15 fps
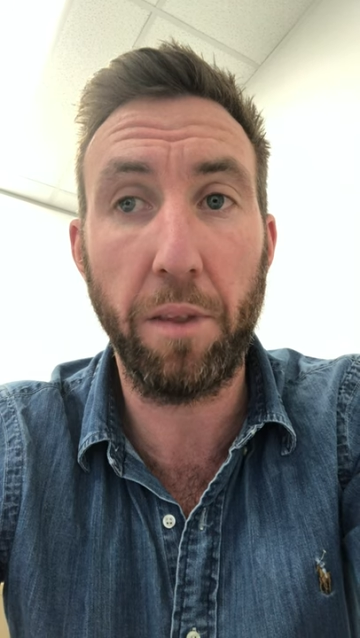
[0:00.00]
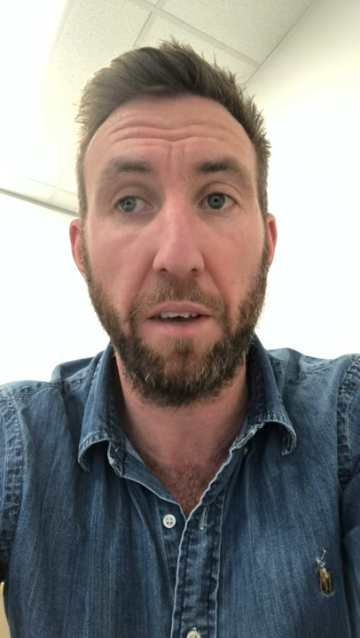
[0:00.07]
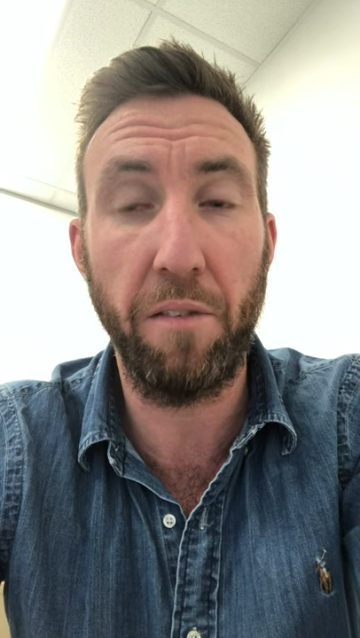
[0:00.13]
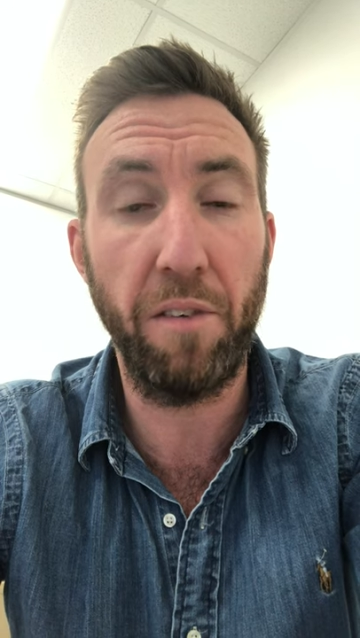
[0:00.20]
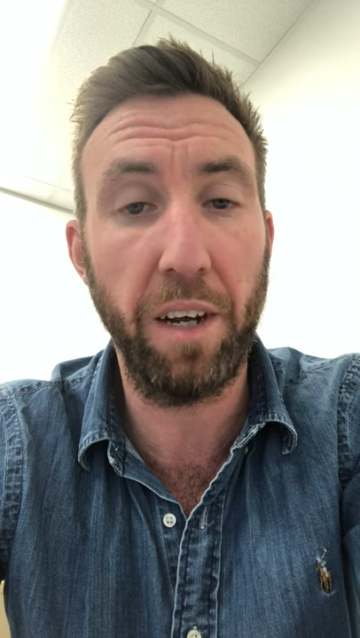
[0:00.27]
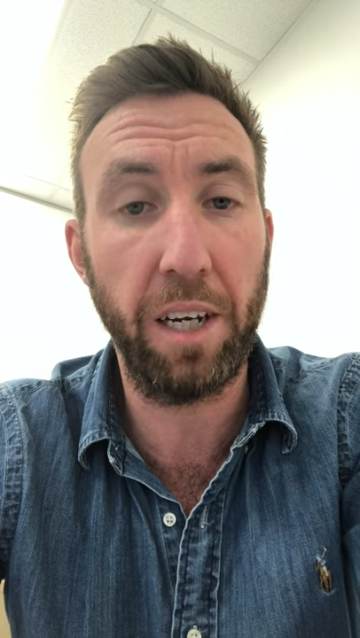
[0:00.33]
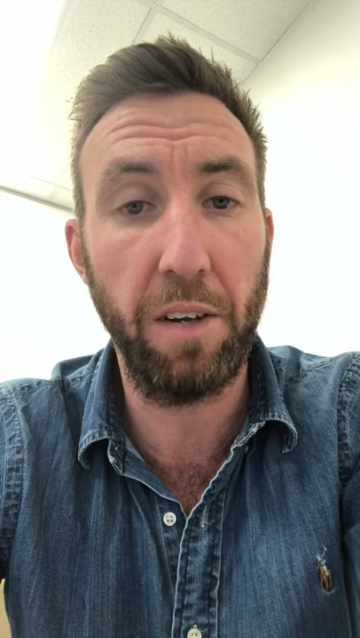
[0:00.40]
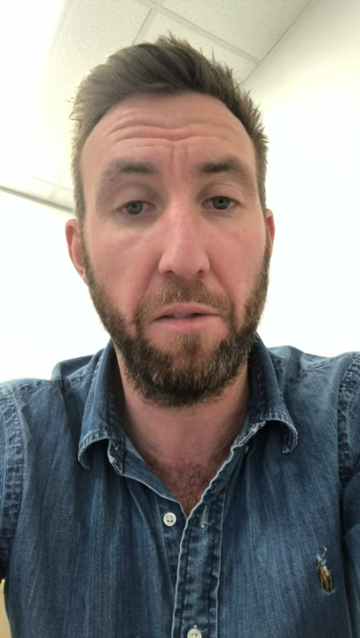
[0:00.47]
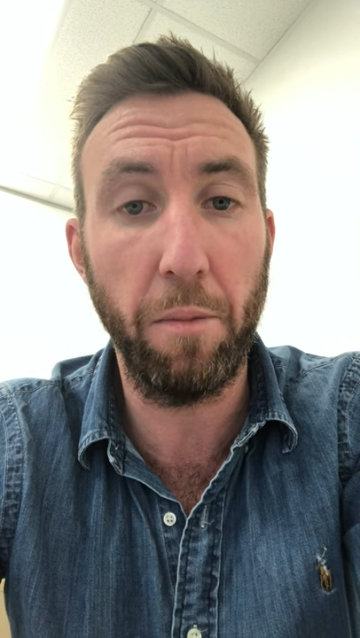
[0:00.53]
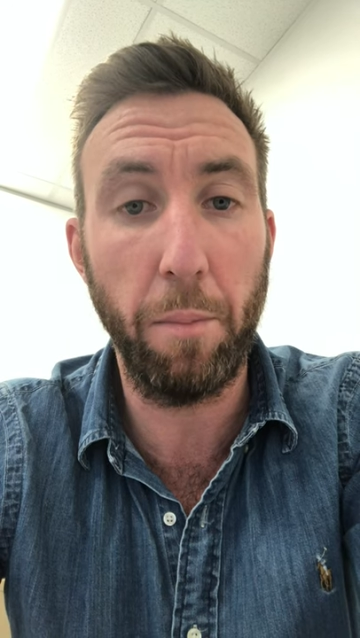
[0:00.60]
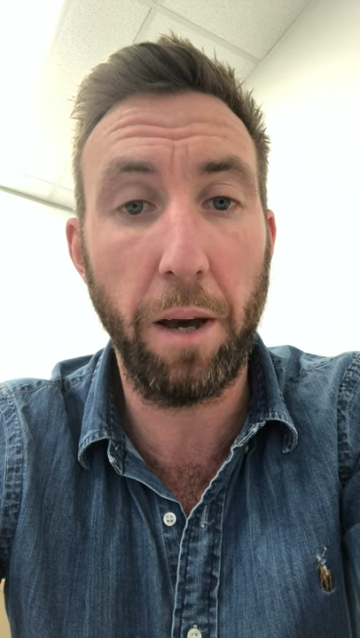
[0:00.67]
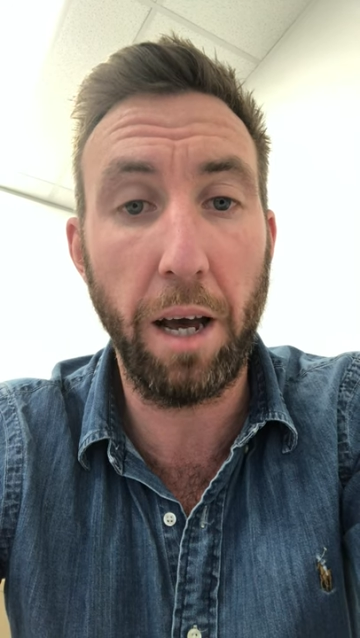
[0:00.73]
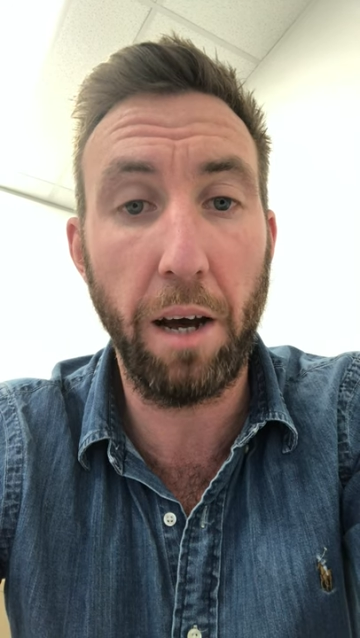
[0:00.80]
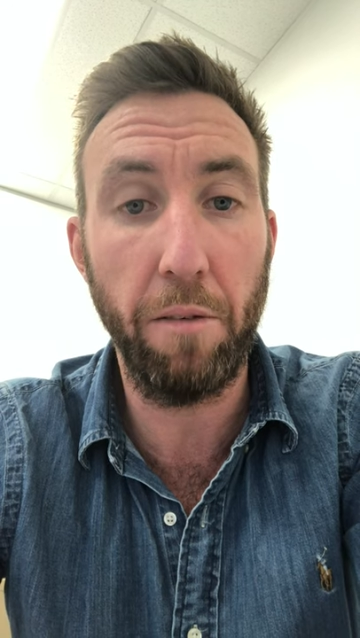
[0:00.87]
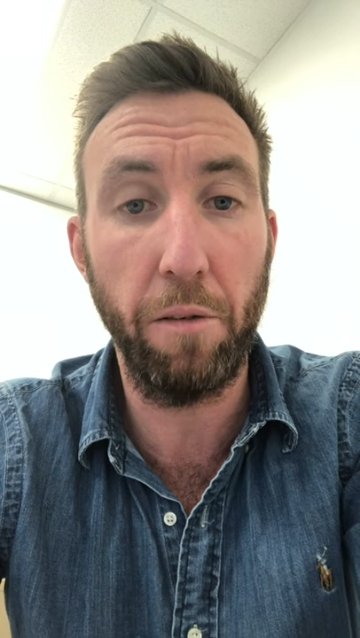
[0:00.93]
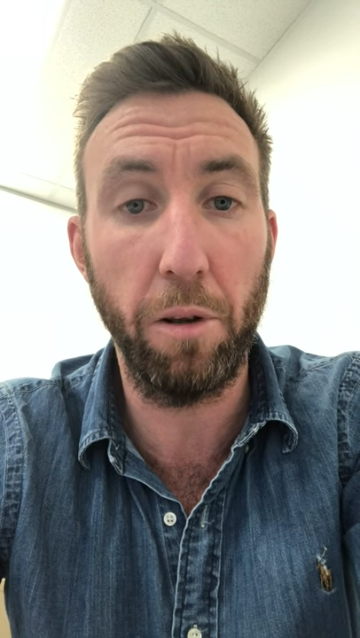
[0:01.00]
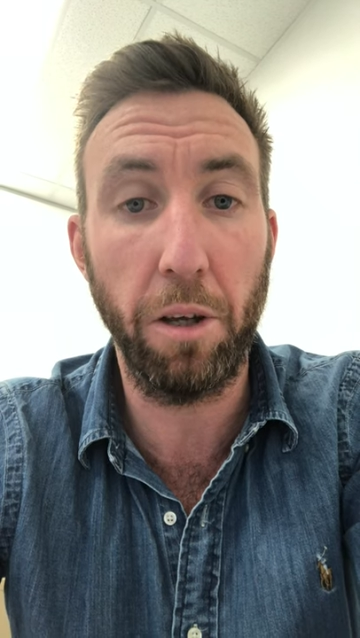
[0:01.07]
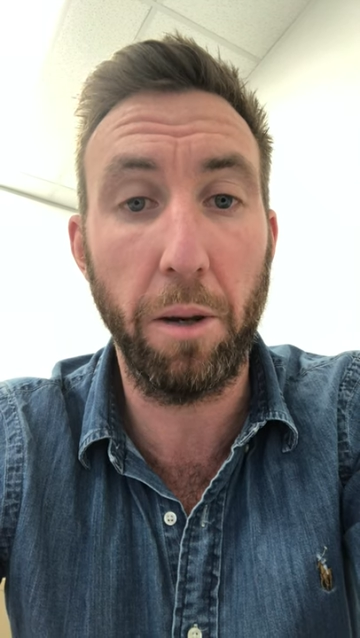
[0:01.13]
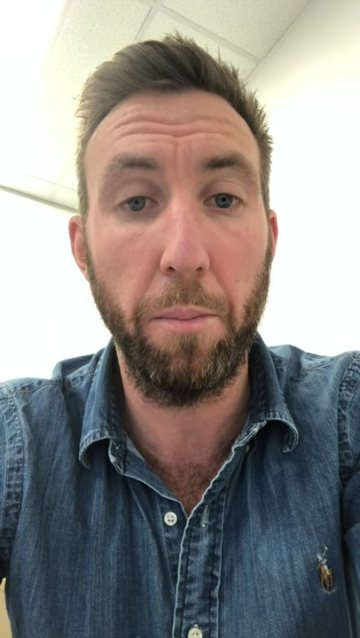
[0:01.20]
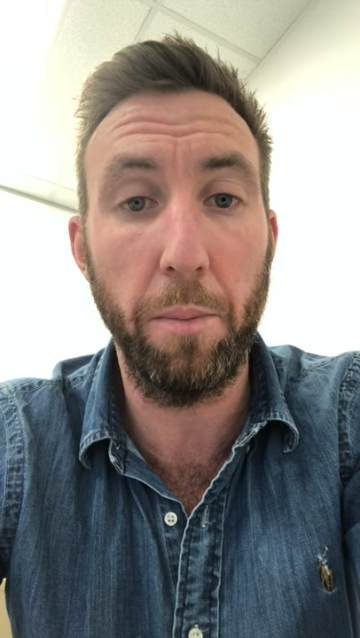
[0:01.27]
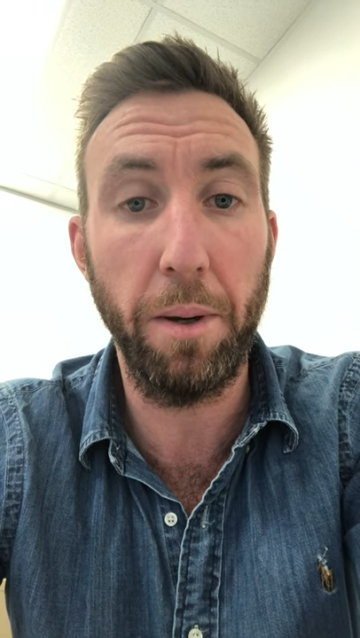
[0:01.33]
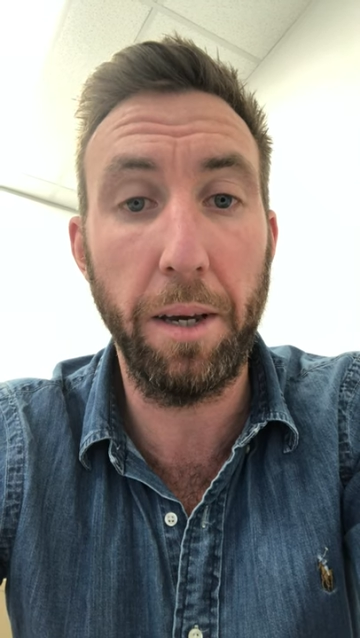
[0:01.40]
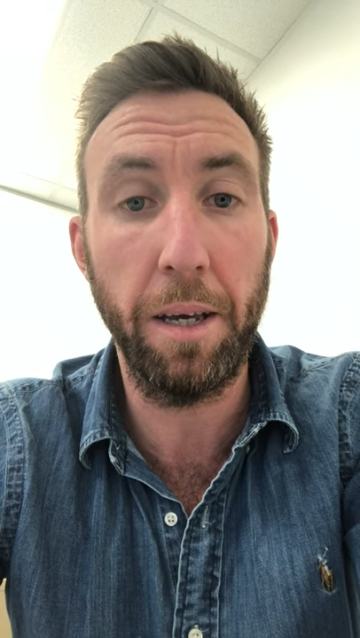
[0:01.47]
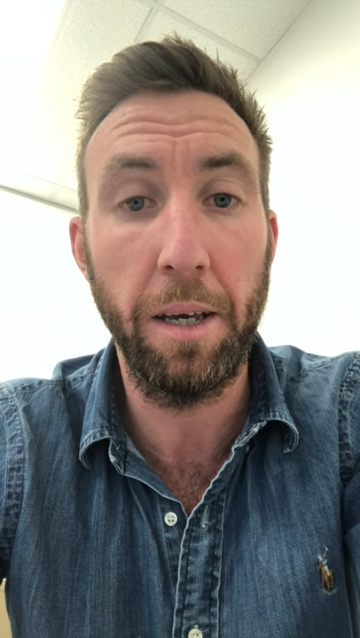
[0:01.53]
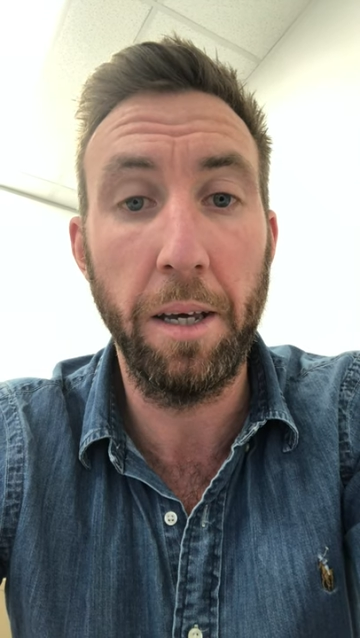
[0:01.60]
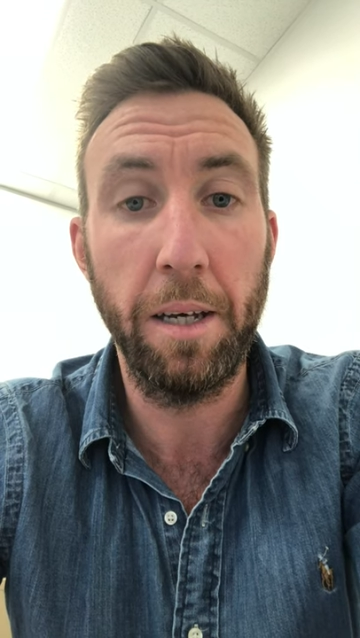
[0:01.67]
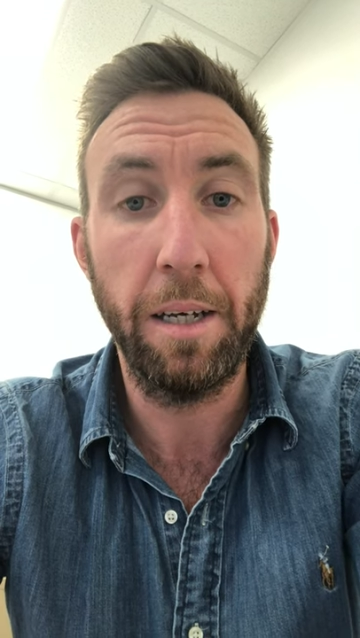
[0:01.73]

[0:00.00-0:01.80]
effective and powerful it can be